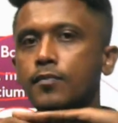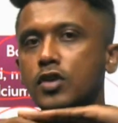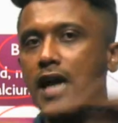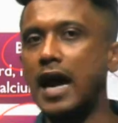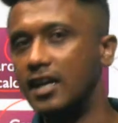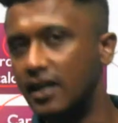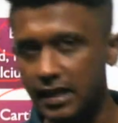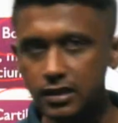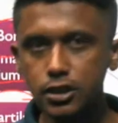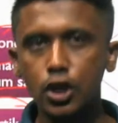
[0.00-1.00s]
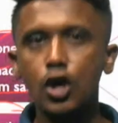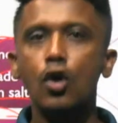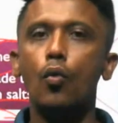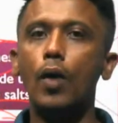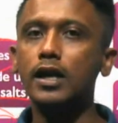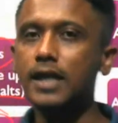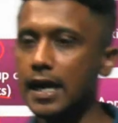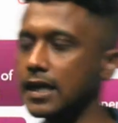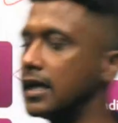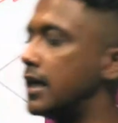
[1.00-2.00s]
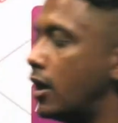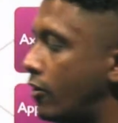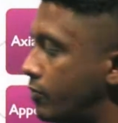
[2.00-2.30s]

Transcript: categories. One category of